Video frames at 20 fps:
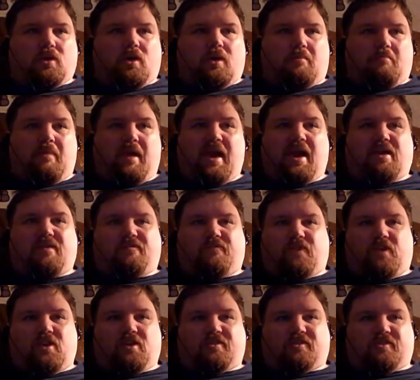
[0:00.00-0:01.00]
Matt
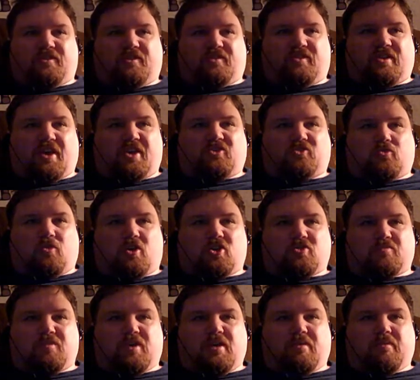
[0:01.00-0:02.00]
feels that a
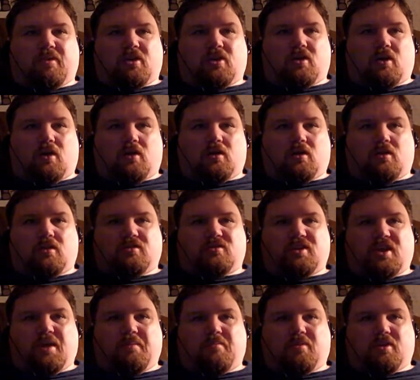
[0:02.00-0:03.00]
Sasquatch may have been caught on
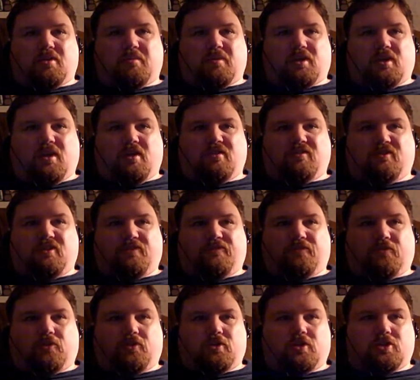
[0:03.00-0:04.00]
tape on the Mackenzie
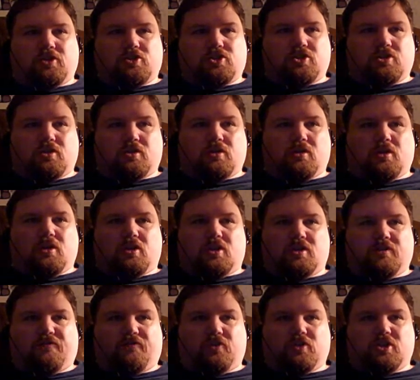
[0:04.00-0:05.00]
footage.
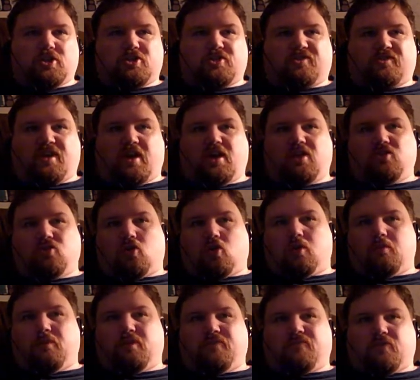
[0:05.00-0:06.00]
The footage stayed
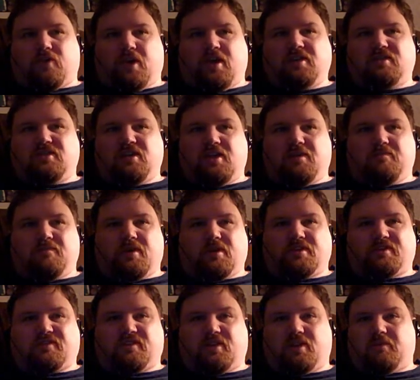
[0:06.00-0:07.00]
dormant for 18
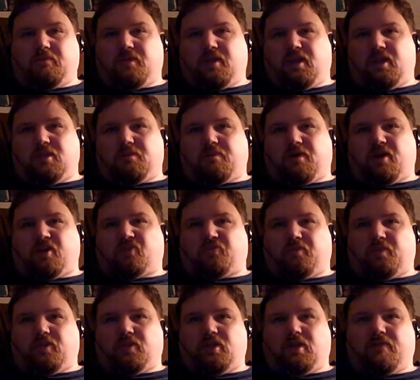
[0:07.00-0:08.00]
months, eliminating the
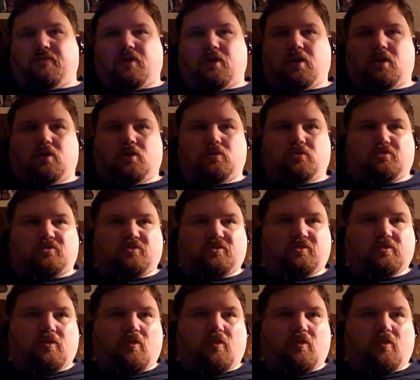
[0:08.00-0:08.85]
possibility of a hoax.